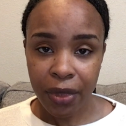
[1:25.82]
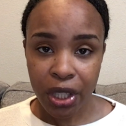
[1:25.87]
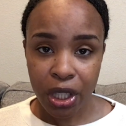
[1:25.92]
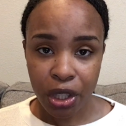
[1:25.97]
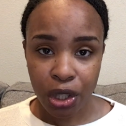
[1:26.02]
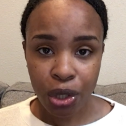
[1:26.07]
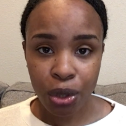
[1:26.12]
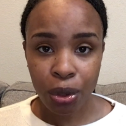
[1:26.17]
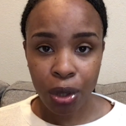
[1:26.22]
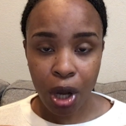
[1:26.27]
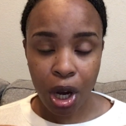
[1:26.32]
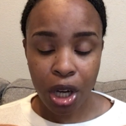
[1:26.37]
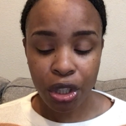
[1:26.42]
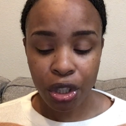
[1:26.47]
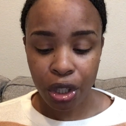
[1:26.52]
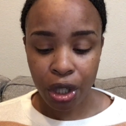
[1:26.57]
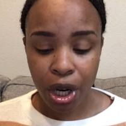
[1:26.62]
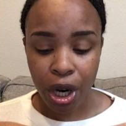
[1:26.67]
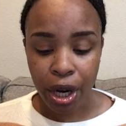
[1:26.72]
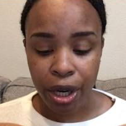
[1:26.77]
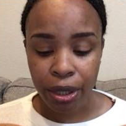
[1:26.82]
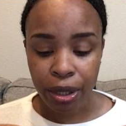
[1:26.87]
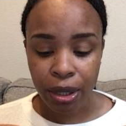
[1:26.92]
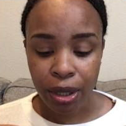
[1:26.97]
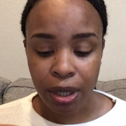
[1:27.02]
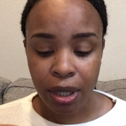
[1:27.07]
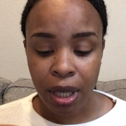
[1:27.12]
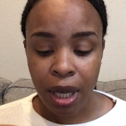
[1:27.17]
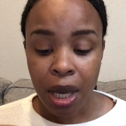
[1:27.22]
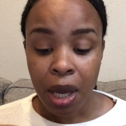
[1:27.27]
2 larger
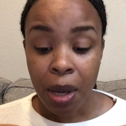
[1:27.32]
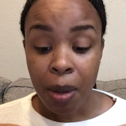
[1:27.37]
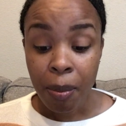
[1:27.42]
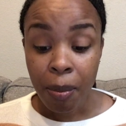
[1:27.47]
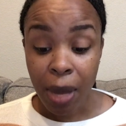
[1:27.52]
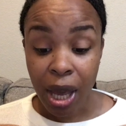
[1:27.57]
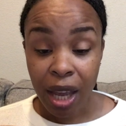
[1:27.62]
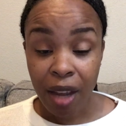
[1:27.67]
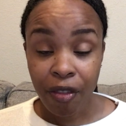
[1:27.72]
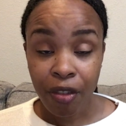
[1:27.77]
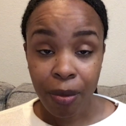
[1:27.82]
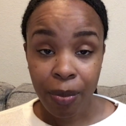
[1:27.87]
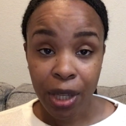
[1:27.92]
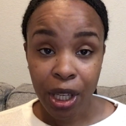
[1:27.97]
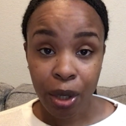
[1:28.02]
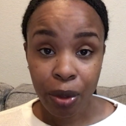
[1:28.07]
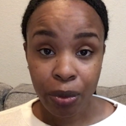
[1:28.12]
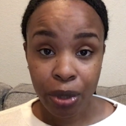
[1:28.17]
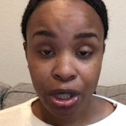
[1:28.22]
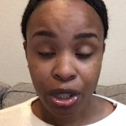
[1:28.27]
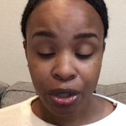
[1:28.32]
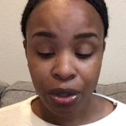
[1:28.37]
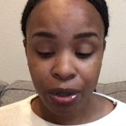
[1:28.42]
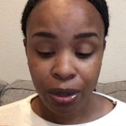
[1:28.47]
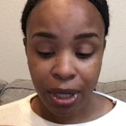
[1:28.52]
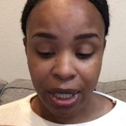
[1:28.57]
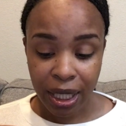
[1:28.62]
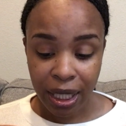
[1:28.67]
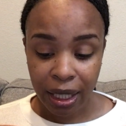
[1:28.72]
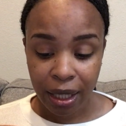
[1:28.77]
curtains made from the original
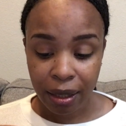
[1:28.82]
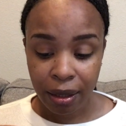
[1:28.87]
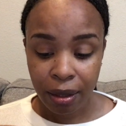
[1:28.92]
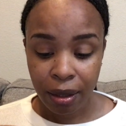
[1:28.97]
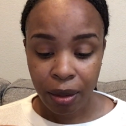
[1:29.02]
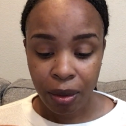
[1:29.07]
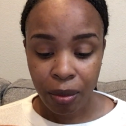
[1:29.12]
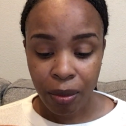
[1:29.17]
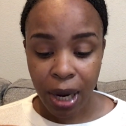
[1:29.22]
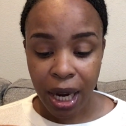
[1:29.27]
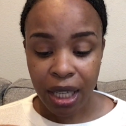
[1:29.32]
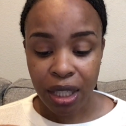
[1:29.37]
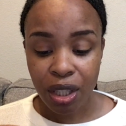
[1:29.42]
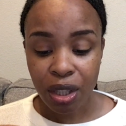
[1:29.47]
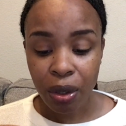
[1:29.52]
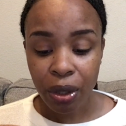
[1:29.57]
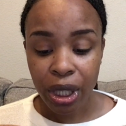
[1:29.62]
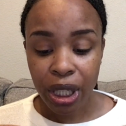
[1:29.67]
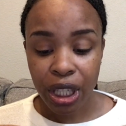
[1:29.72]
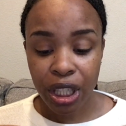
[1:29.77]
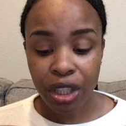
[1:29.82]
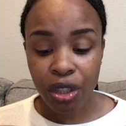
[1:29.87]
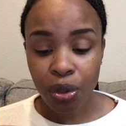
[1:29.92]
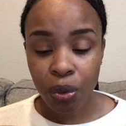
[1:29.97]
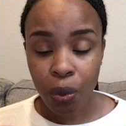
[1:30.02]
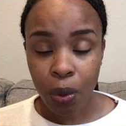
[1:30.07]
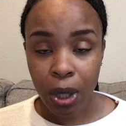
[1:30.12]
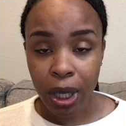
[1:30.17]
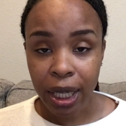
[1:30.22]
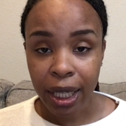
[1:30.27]
10, right? So each
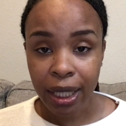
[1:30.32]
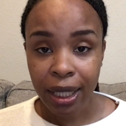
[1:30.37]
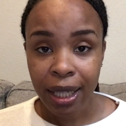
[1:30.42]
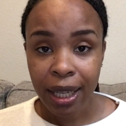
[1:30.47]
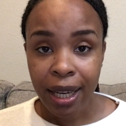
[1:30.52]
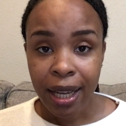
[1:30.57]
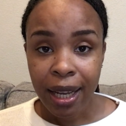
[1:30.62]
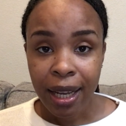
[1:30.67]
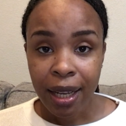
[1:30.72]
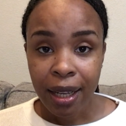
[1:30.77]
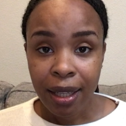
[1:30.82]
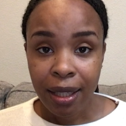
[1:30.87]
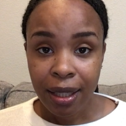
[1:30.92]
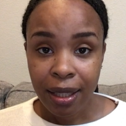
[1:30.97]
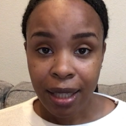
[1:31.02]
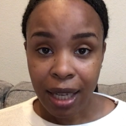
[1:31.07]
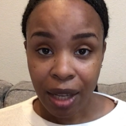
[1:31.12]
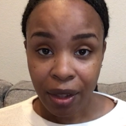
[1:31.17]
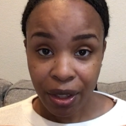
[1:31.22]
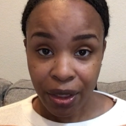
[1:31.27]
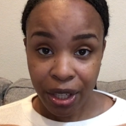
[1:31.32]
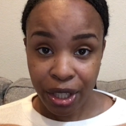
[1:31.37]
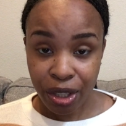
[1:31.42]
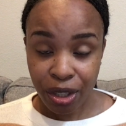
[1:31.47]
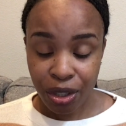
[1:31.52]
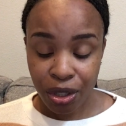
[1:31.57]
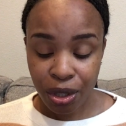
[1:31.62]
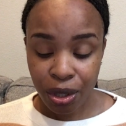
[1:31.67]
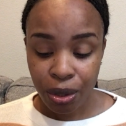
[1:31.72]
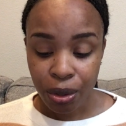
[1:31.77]
one, now that there's
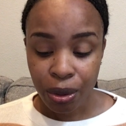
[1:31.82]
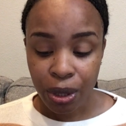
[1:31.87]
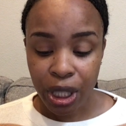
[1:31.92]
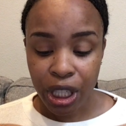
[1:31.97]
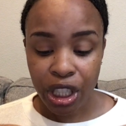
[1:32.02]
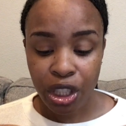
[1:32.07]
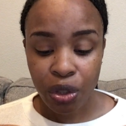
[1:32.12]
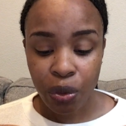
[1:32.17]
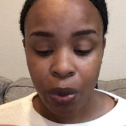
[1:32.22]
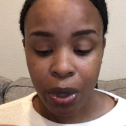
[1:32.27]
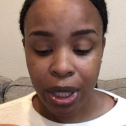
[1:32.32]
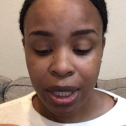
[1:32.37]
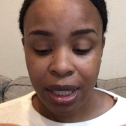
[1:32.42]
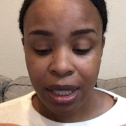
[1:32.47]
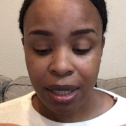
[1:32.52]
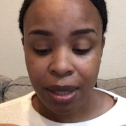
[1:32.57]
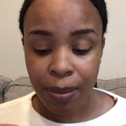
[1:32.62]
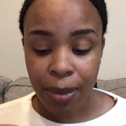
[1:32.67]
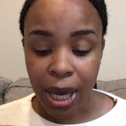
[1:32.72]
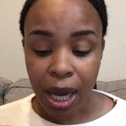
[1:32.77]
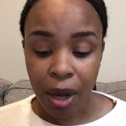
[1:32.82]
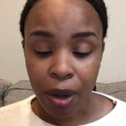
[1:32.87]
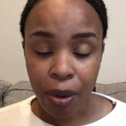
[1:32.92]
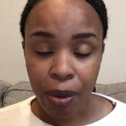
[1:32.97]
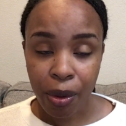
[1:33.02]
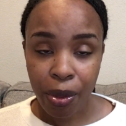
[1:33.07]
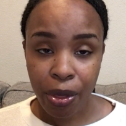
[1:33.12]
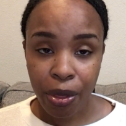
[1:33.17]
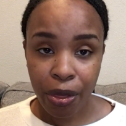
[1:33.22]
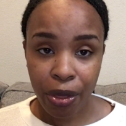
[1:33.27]
2, each one is about
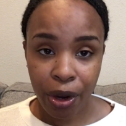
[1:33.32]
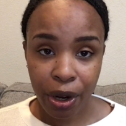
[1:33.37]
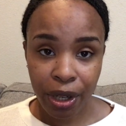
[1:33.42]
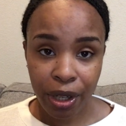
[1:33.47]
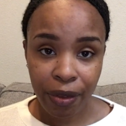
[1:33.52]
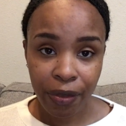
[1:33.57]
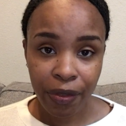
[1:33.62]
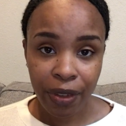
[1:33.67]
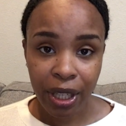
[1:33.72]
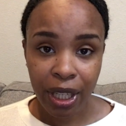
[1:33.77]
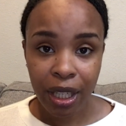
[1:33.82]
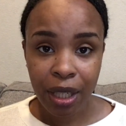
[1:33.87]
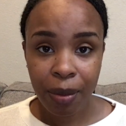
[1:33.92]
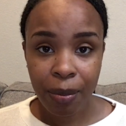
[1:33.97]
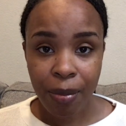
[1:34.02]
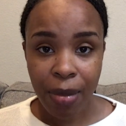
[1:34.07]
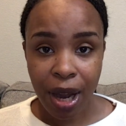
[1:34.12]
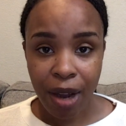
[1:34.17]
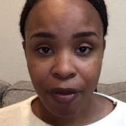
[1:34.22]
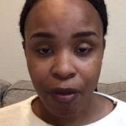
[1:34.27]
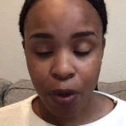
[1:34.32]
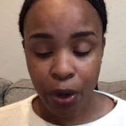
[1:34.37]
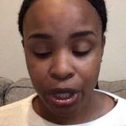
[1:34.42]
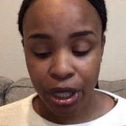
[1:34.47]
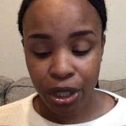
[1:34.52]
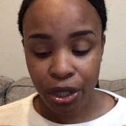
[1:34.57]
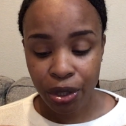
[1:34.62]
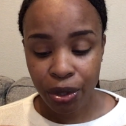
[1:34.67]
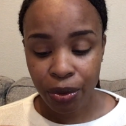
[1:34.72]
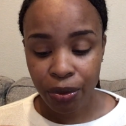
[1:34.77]
30 feet by
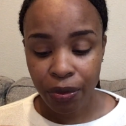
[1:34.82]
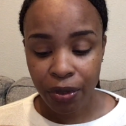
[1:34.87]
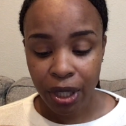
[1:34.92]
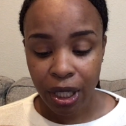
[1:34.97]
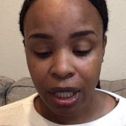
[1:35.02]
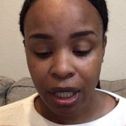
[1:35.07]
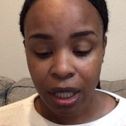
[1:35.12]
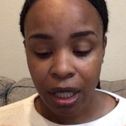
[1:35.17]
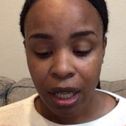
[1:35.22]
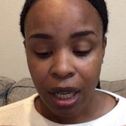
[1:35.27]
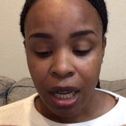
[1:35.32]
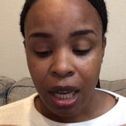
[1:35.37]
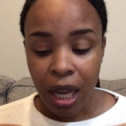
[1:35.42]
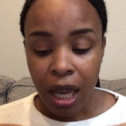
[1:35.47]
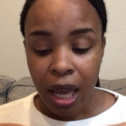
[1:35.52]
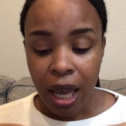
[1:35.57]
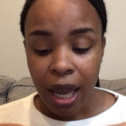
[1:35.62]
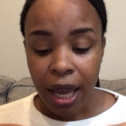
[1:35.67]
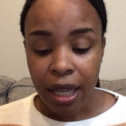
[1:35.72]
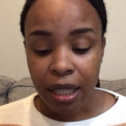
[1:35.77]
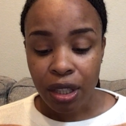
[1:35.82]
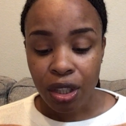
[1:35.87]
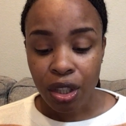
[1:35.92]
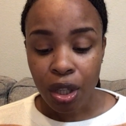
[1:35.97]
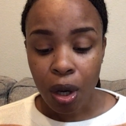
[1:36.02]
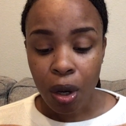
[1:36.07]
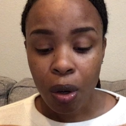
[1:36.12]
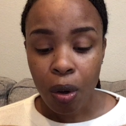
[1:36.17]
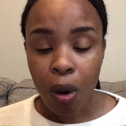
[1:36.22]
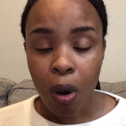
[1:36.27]
42 feet. And
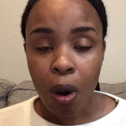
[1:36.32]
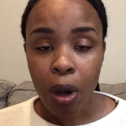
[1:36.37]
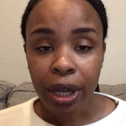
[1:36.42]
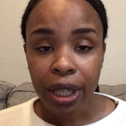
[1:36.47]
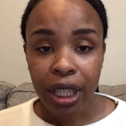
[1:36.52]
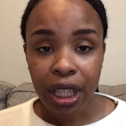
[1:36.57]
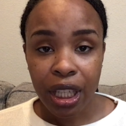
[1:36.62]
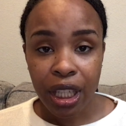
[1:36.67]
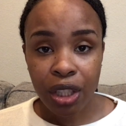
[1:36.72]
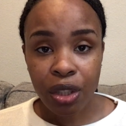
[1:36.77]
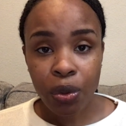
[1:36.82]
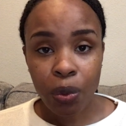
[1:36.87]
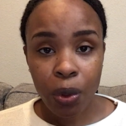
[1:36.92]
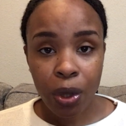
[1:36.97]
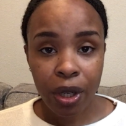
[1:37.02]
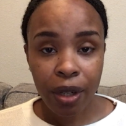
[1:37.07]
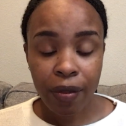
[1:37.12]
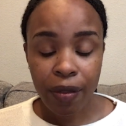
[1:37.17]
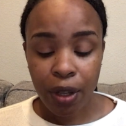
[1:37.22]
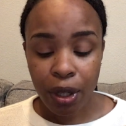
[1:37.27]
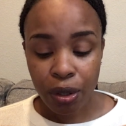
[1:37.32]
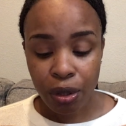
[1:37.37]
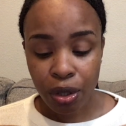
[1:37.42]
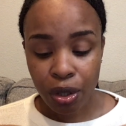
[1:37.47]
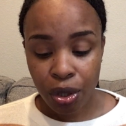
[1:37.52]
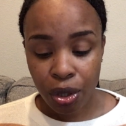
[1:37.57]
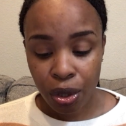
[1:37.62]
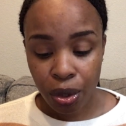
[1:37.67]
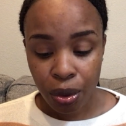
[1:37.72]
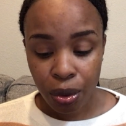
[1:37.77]
so on each one of
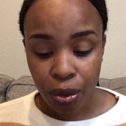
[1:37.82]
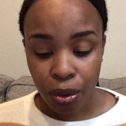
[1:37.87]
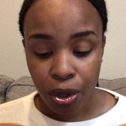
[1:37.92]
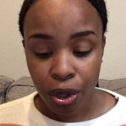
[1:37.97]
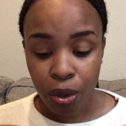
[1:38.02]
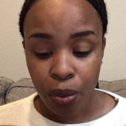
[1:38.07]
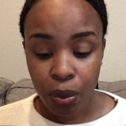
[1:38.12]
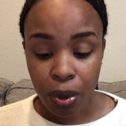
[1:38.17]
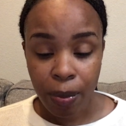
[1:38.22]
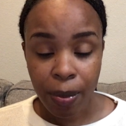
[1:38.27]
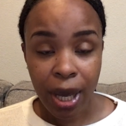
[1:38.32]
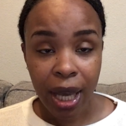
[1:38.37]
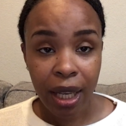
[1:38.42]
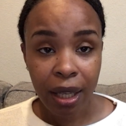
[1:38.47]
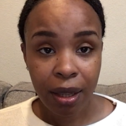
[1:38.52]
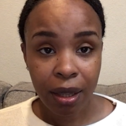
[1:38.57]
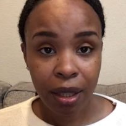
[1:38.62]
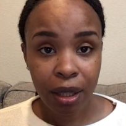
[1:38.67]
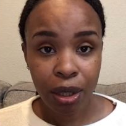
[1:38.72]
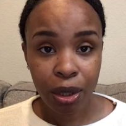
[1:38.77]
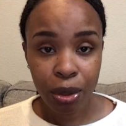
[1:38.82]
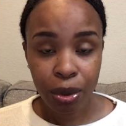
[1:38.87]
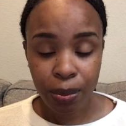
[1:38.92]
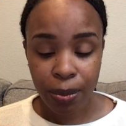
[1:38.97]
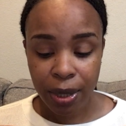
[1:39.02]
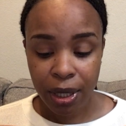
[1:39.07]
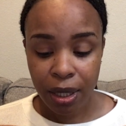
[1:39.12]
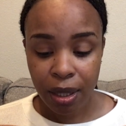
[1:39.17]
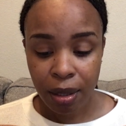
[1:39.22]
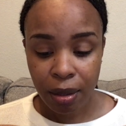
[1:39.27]
those 2, you will make the
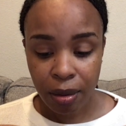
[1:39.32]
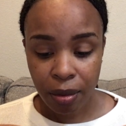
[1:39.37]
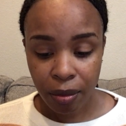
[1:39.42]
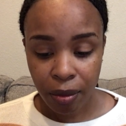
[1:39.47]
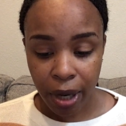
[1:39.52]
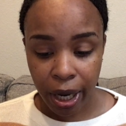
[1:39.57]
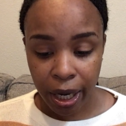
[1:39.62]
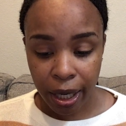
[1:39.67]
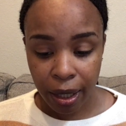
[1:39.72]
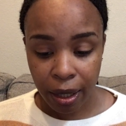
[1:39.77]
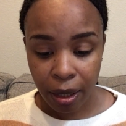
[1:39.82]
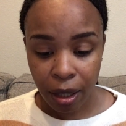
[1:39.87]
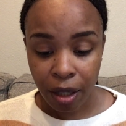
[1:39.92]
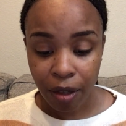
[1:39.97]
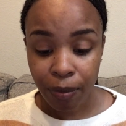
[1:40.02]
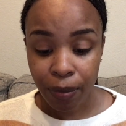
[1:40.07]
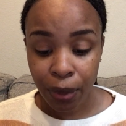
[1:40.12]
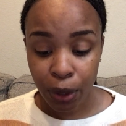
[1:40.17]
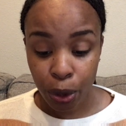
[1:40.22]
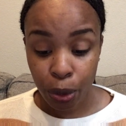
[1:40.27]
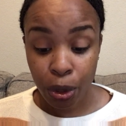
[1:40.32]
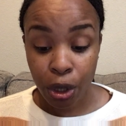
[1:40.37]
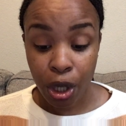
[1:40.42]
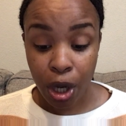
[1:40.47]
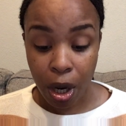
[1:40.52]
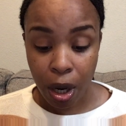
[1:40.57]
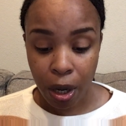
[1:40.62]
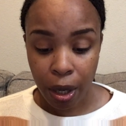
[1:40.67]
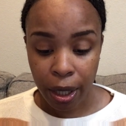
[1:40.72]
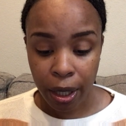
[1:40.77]
loops, right, of blue
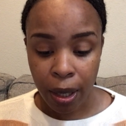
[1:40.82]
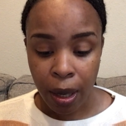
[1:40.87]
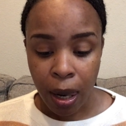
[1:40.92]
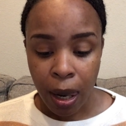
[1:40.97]
yarn.